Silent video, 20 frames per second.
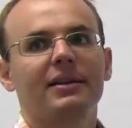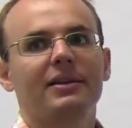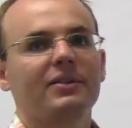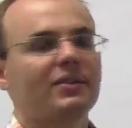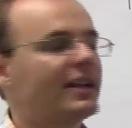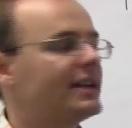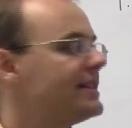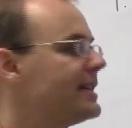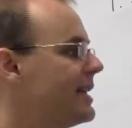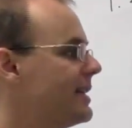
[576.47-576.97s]

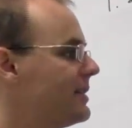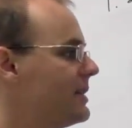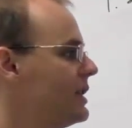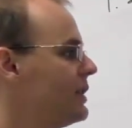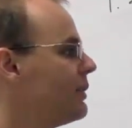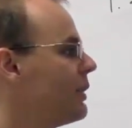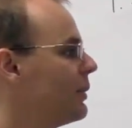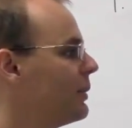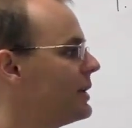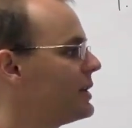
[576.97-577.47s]
They take
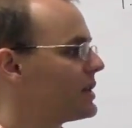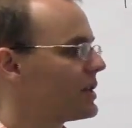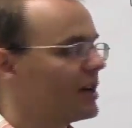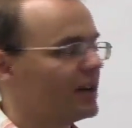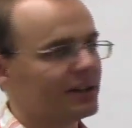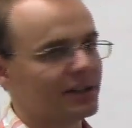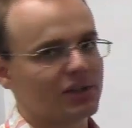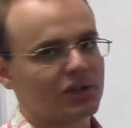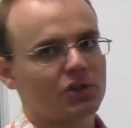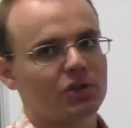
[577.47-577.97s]
zero risk on
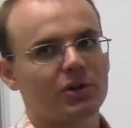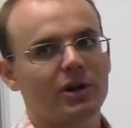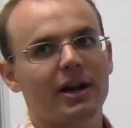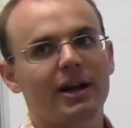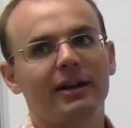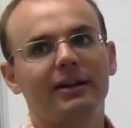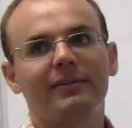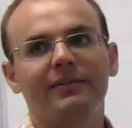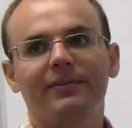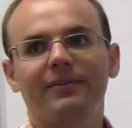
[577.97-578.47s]
this
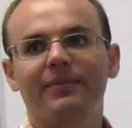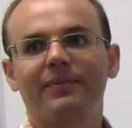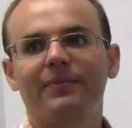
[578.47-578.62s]
trade,